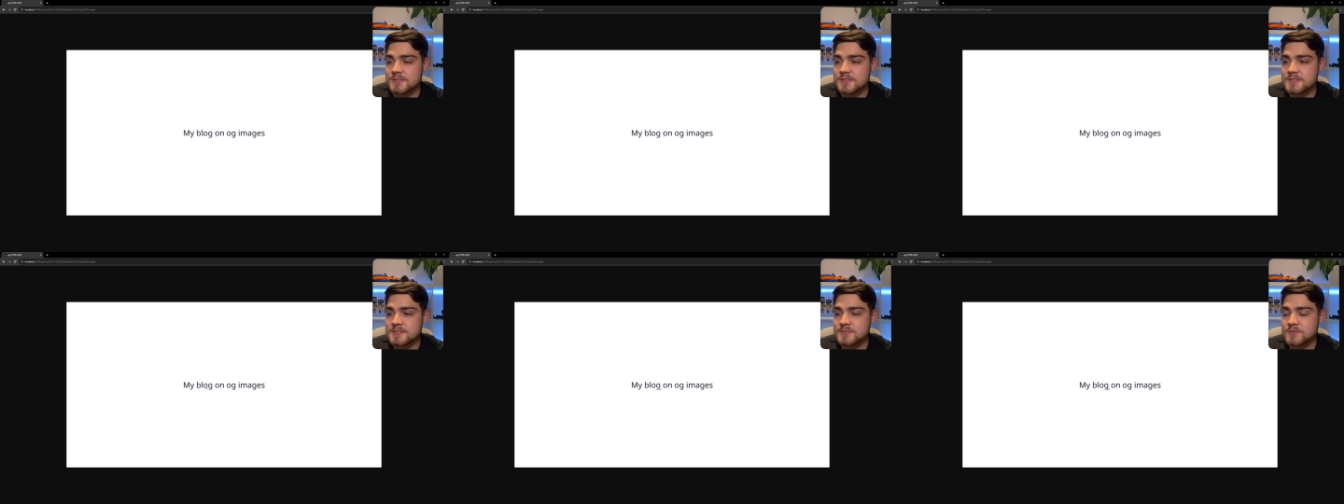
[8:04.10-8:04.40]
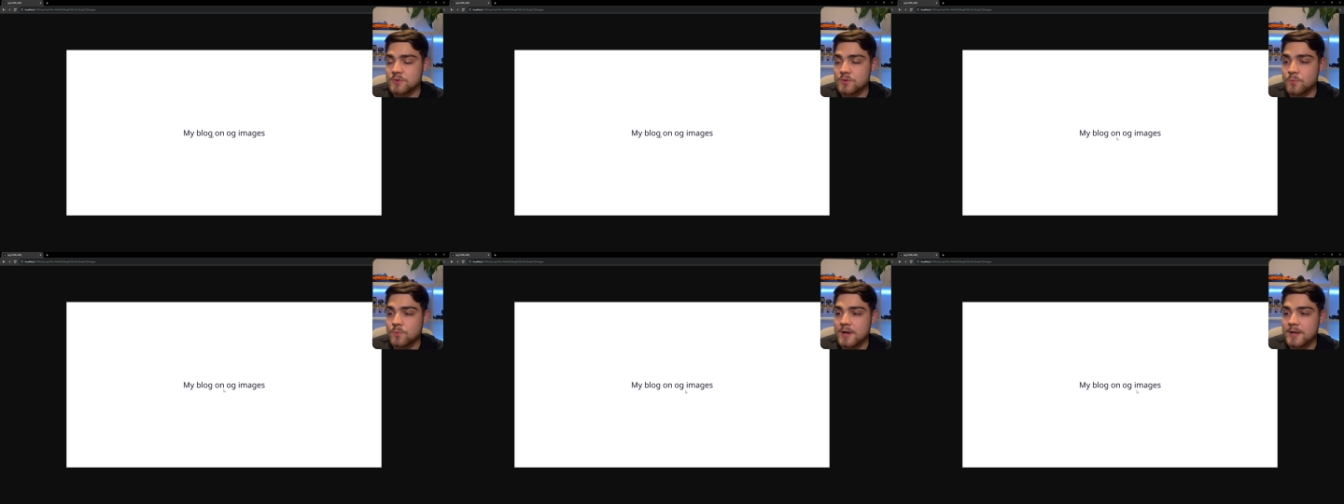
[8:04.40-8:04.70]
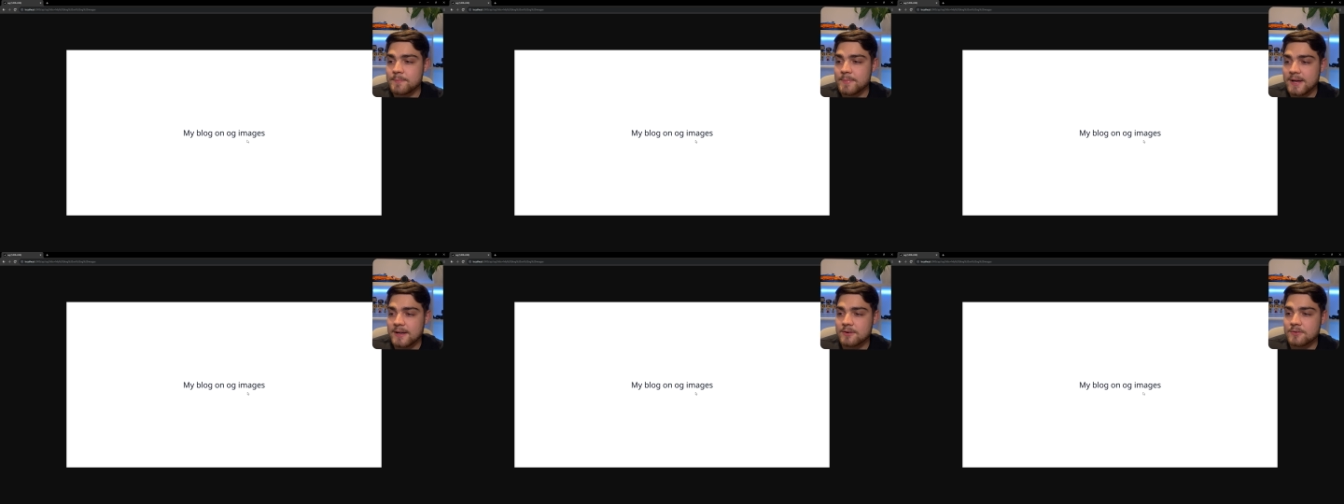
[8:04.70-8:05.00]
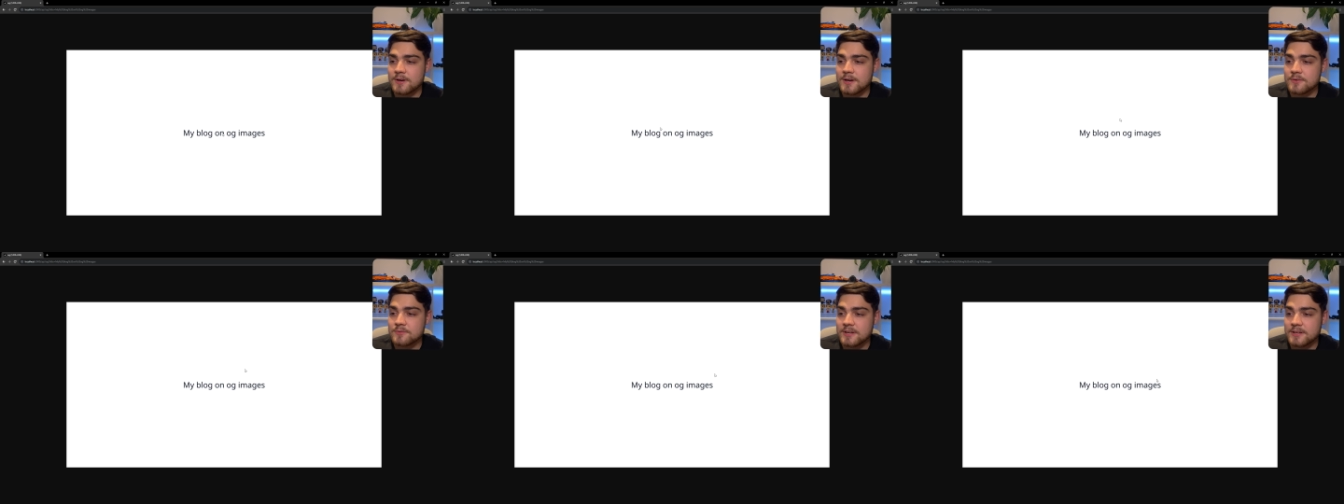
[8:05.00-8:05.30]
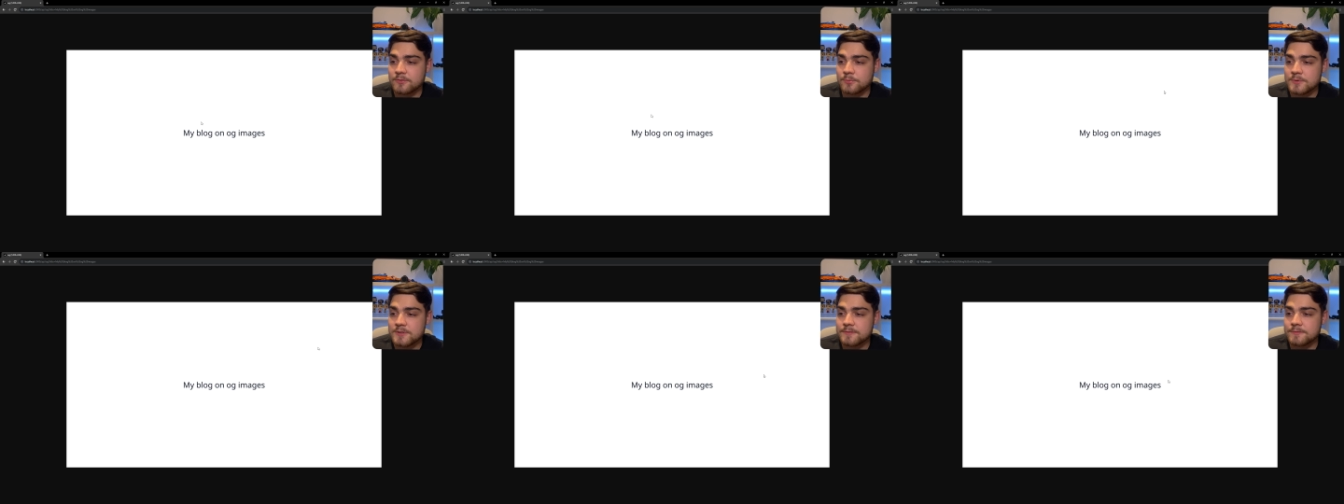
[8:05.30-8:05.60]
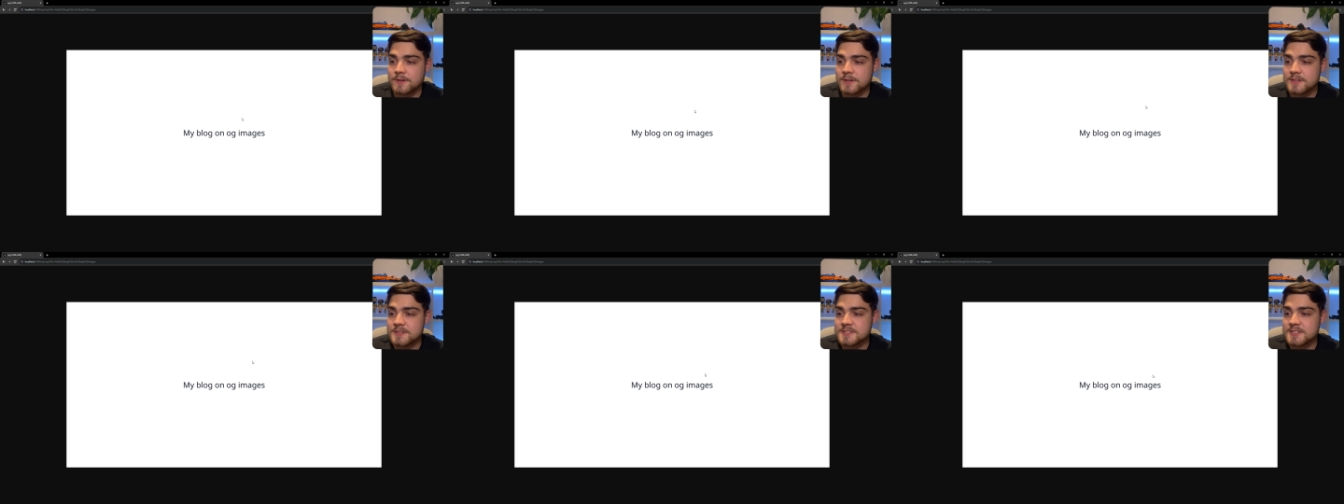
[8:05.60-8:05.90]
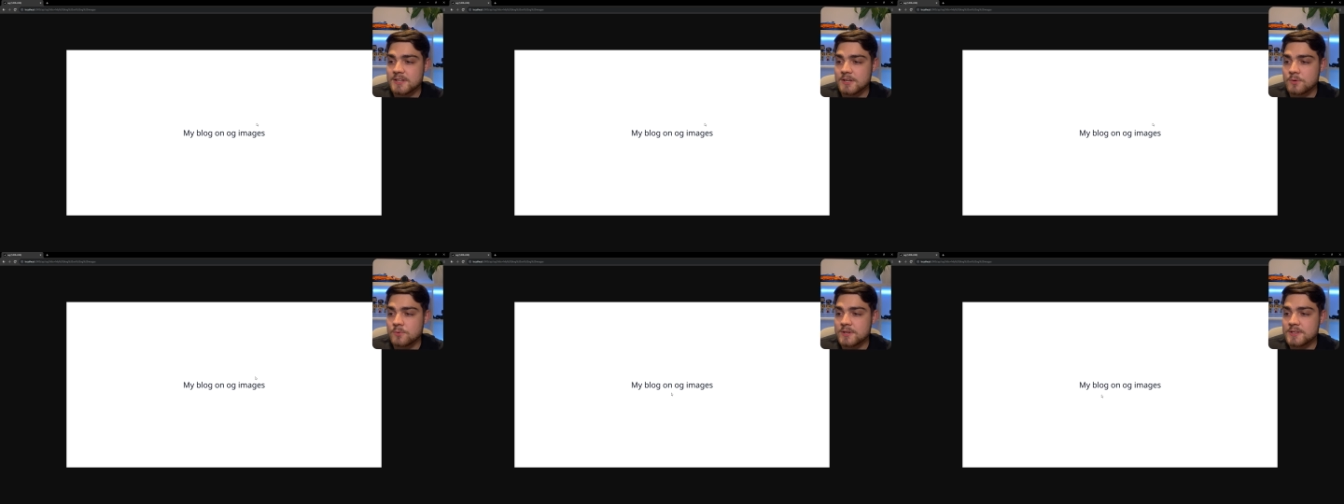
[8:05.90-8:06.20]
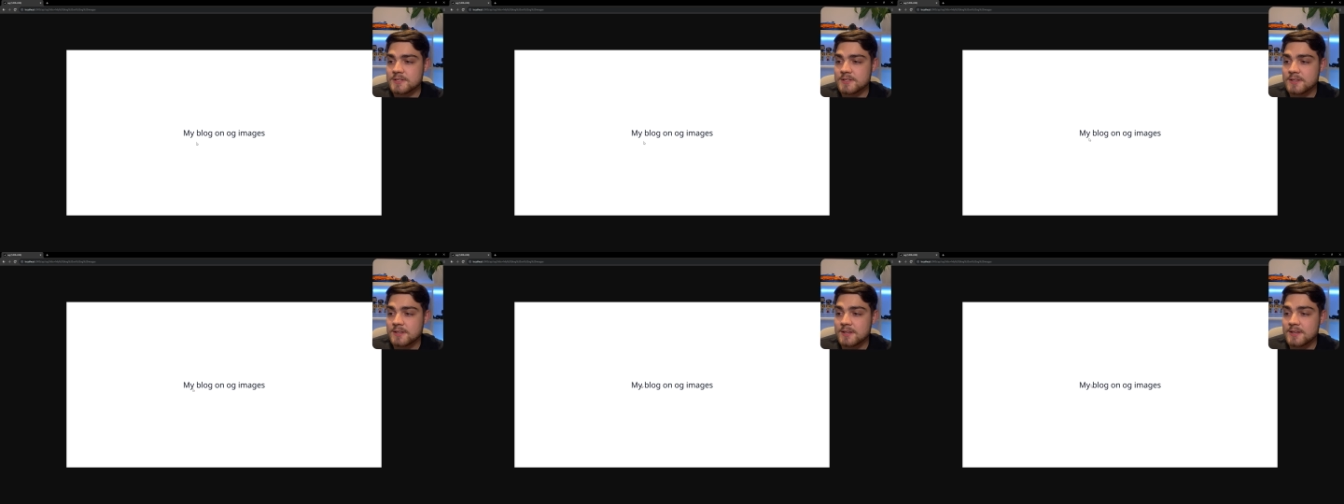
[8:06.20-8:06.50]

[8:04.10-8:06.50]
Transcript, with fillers: and it's got the white background as we define in Tailwind.